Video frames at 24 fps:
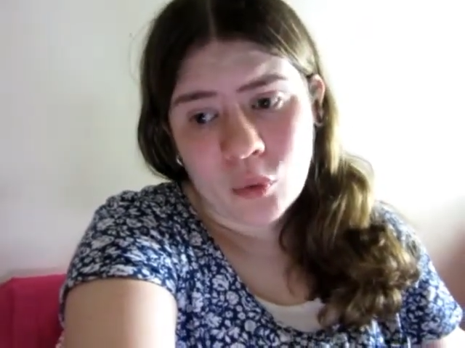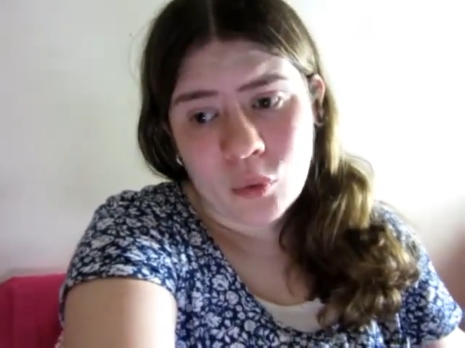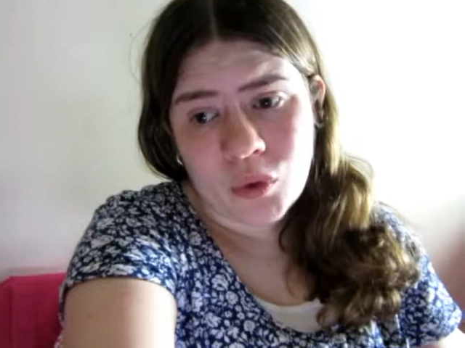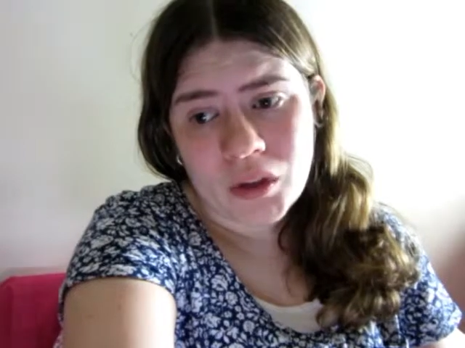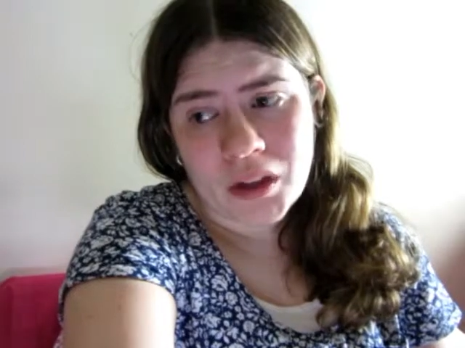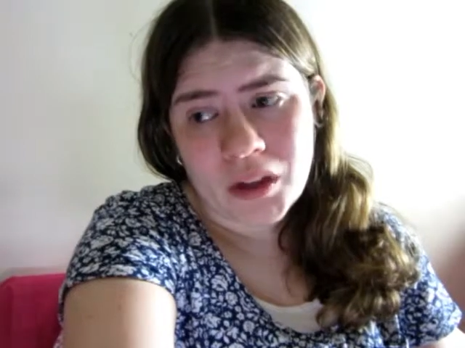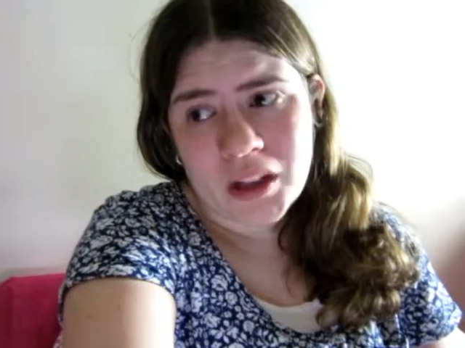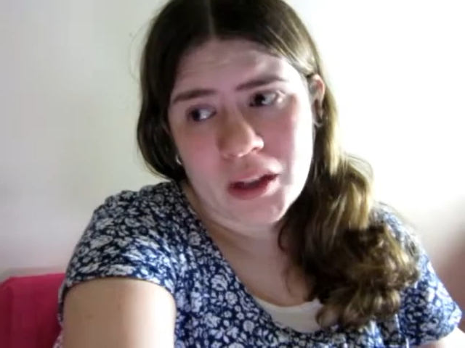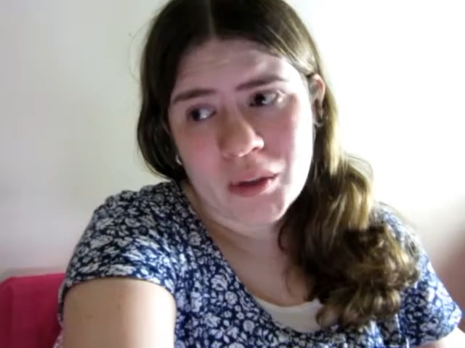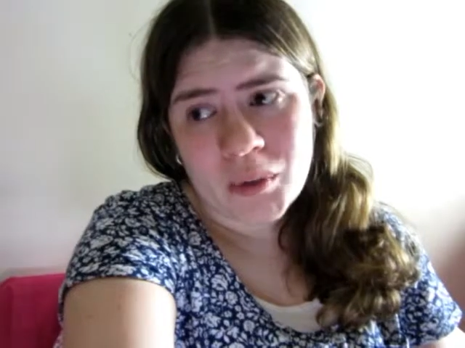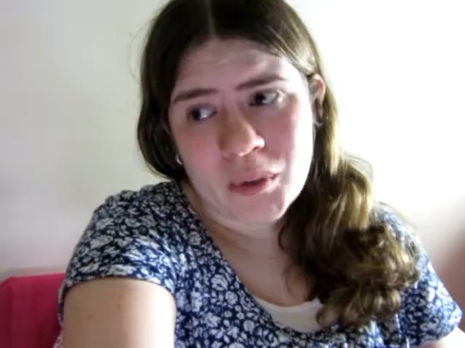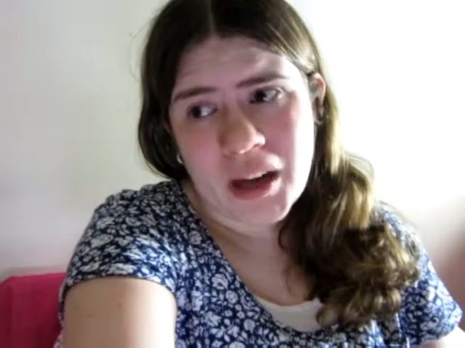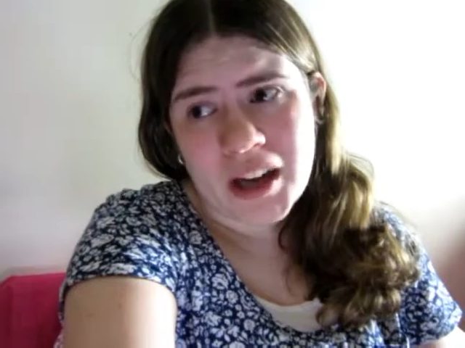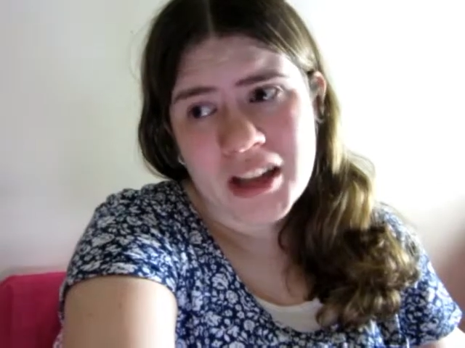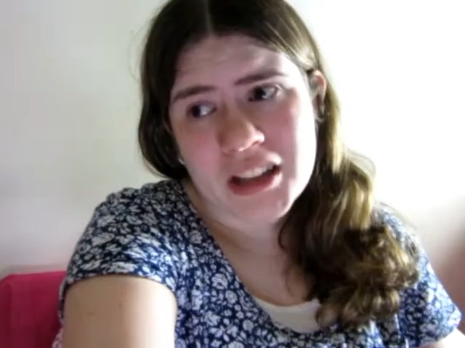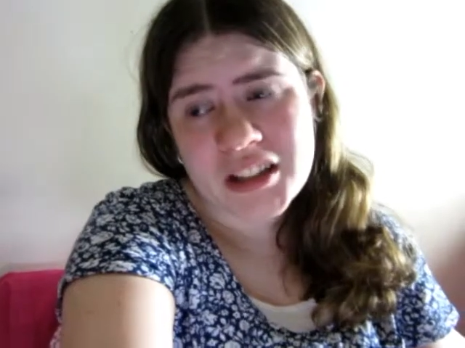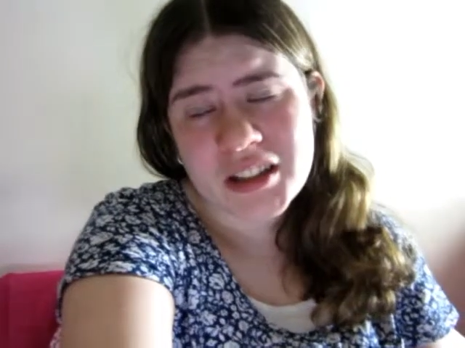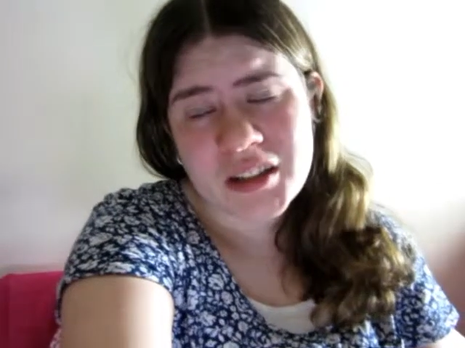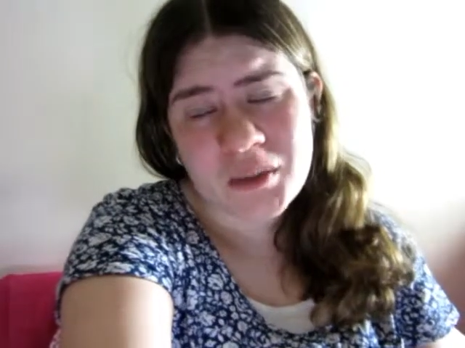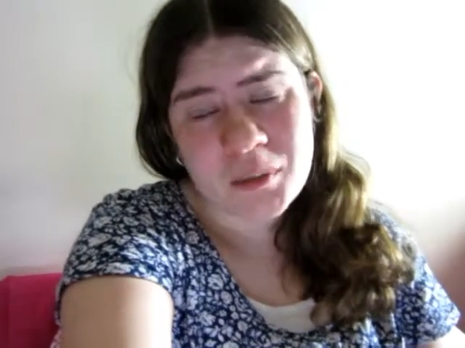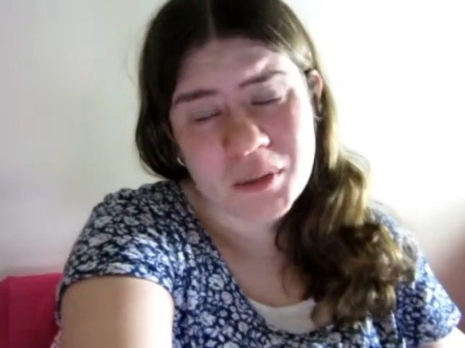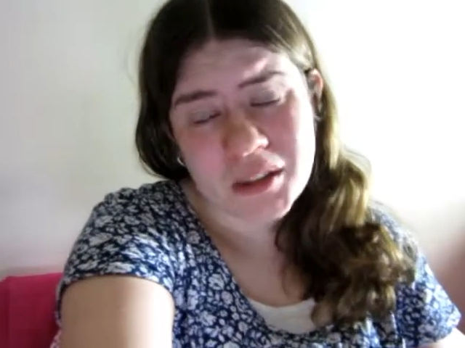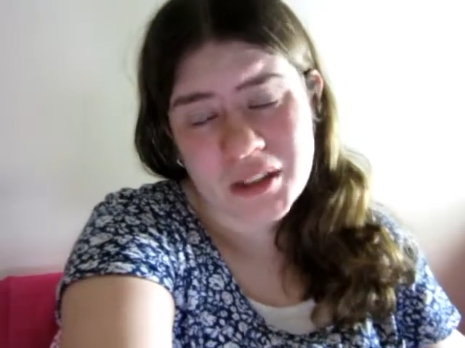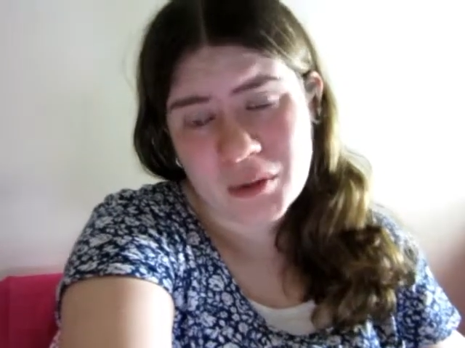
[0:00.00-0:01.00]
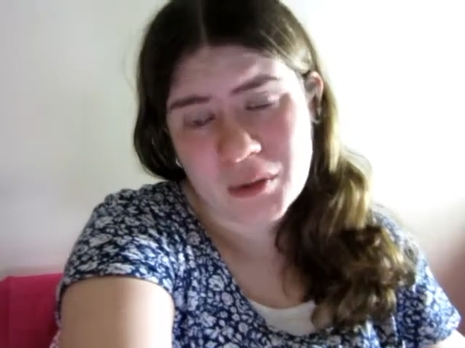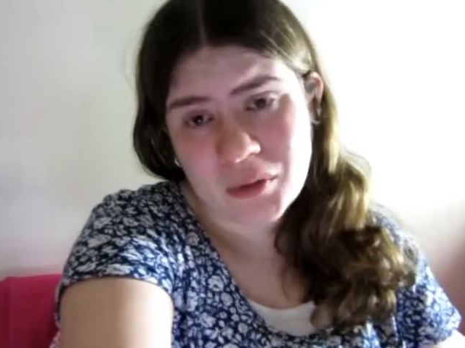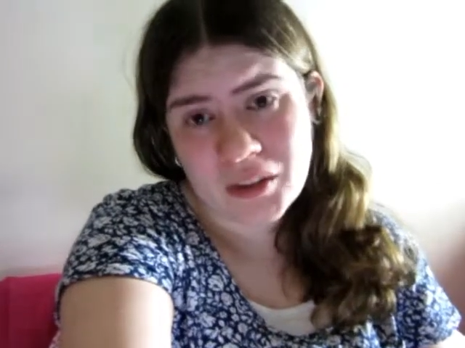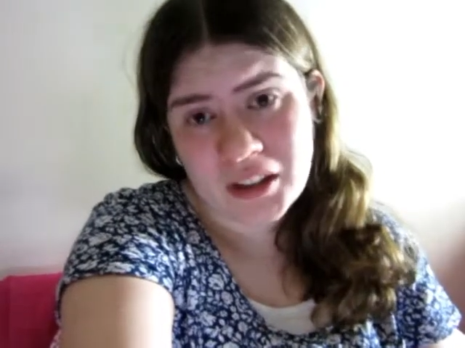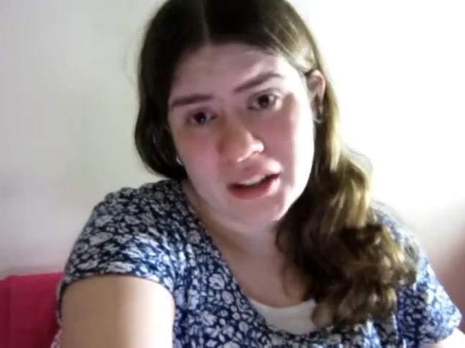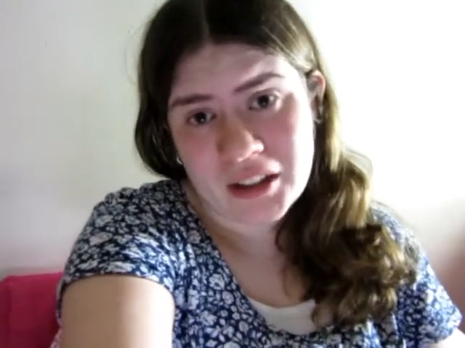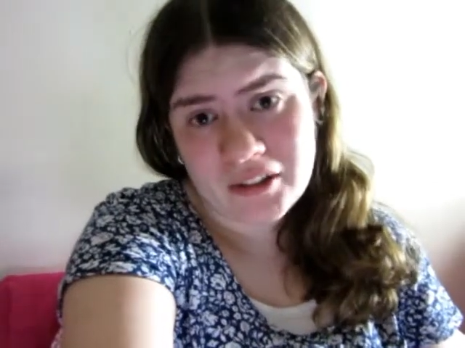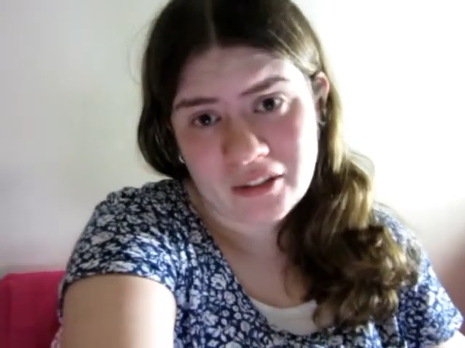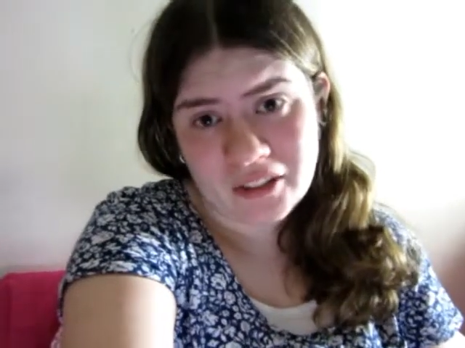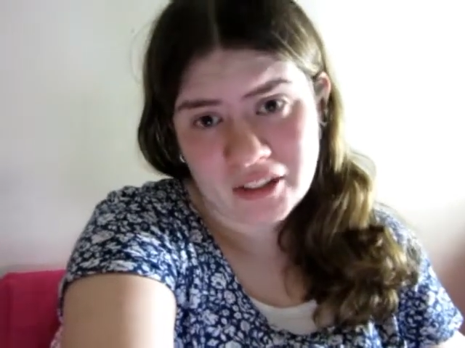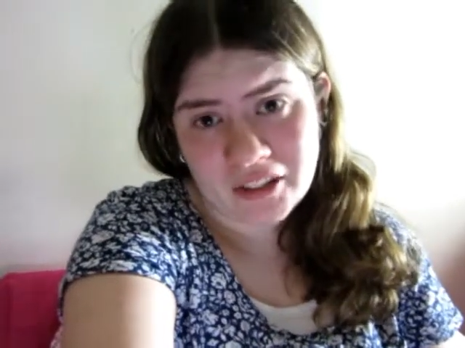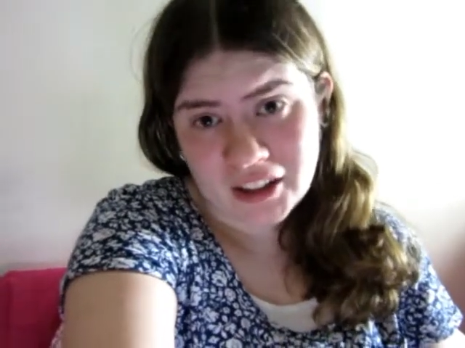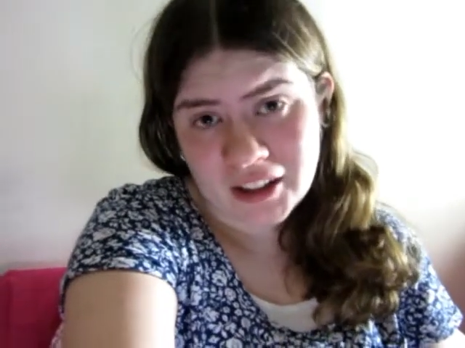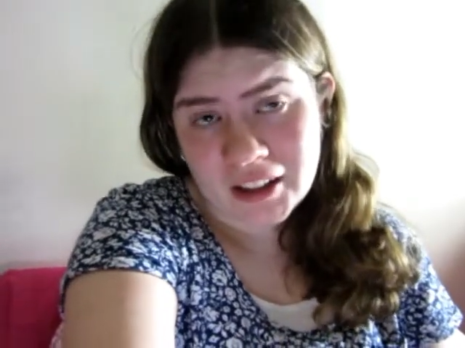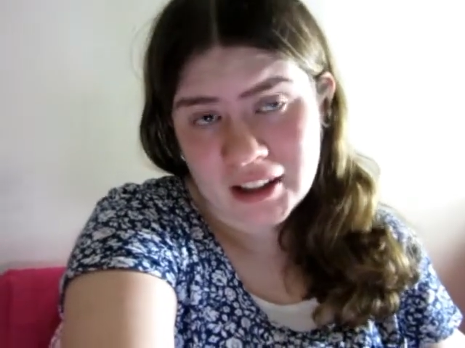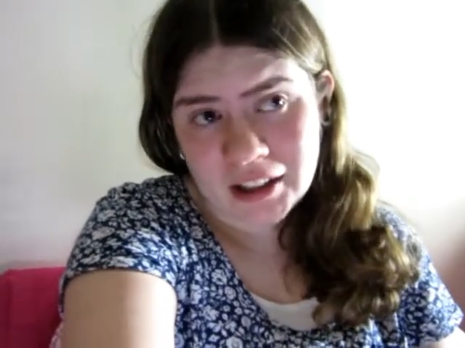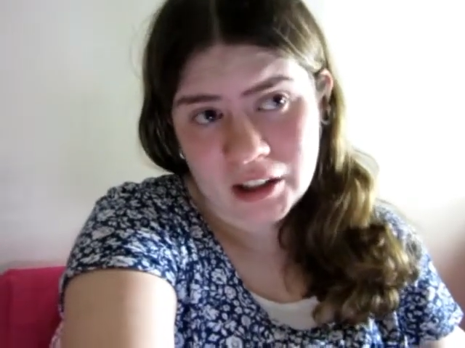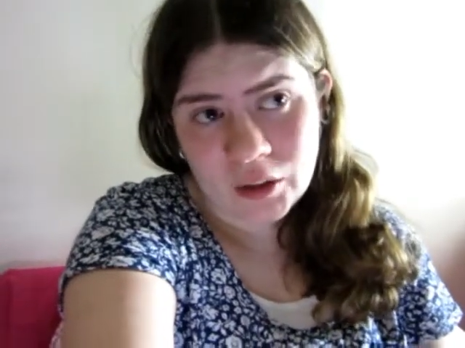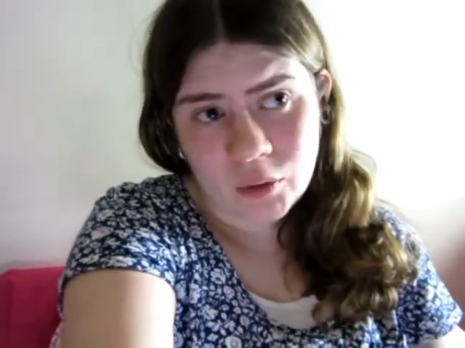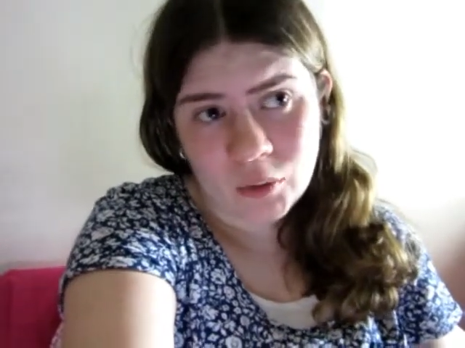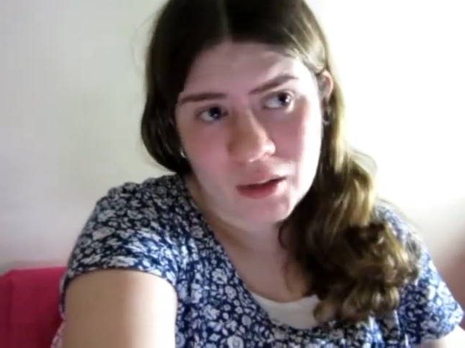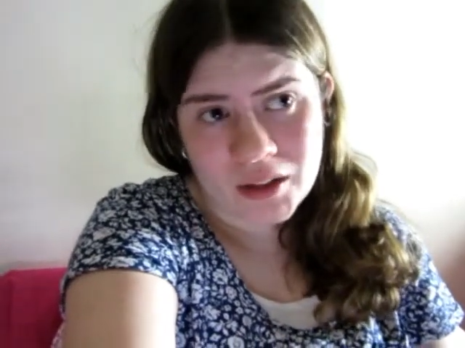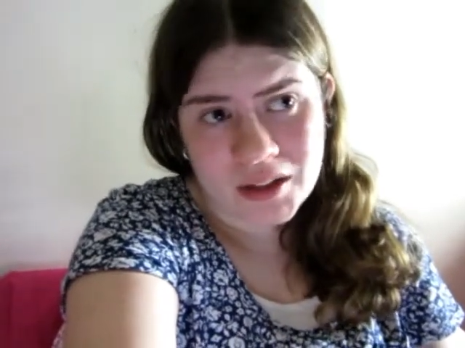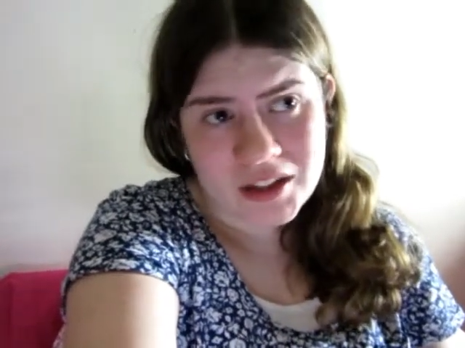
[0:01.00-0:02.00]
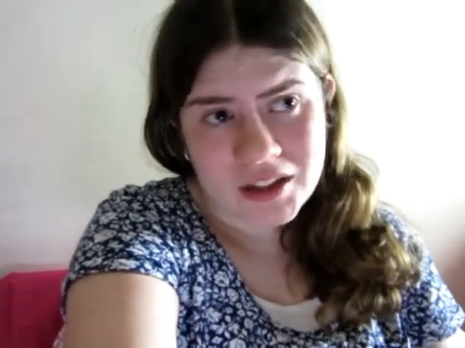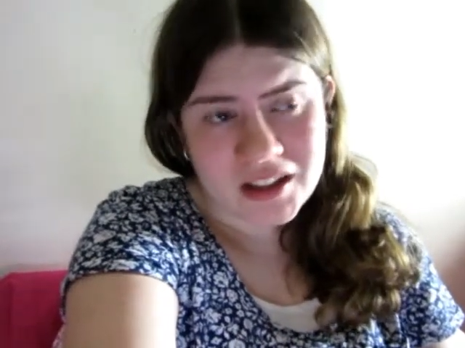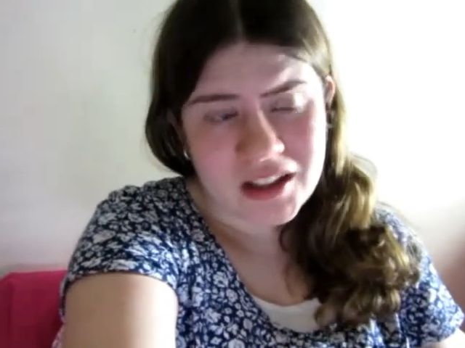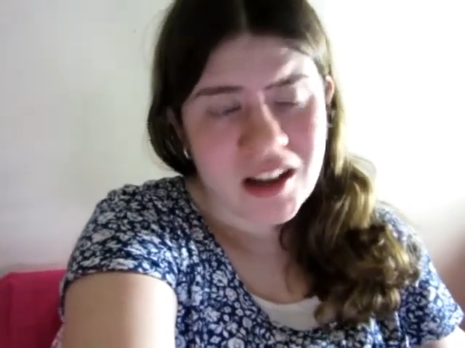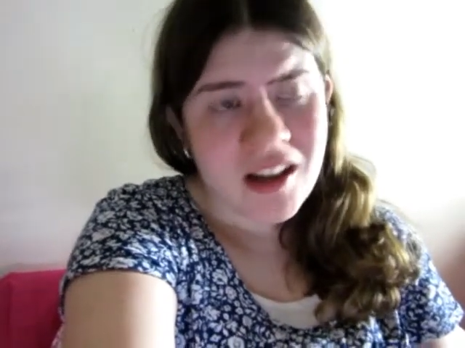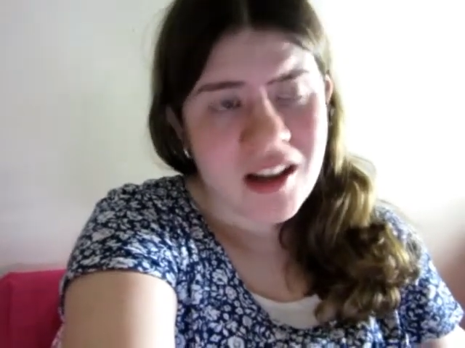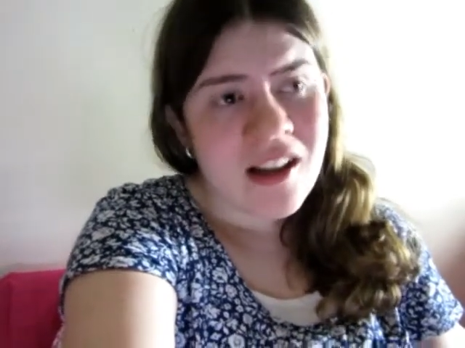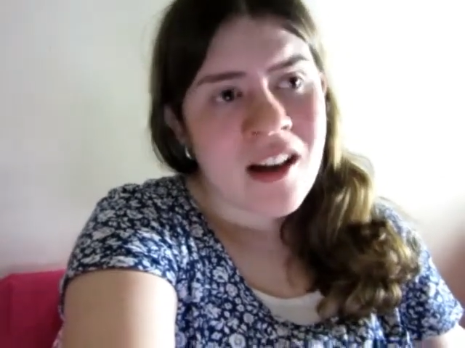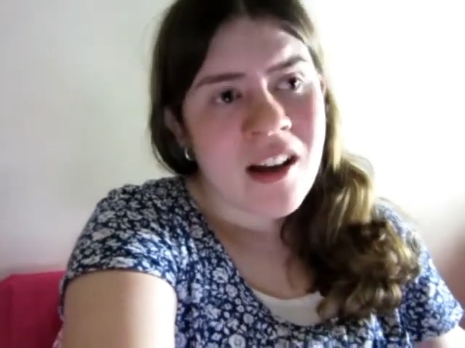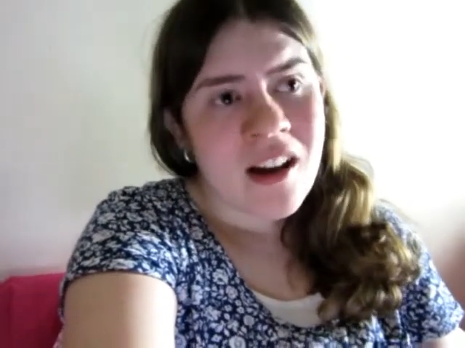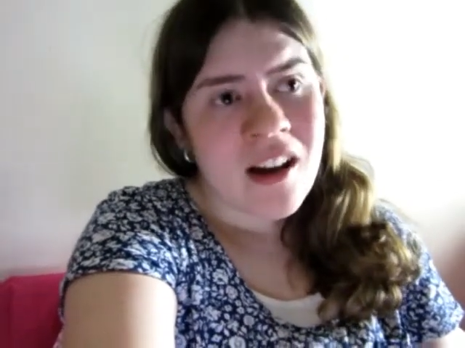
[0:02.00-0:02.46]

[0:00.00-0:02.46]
we were actually pretty one of the lucky ones.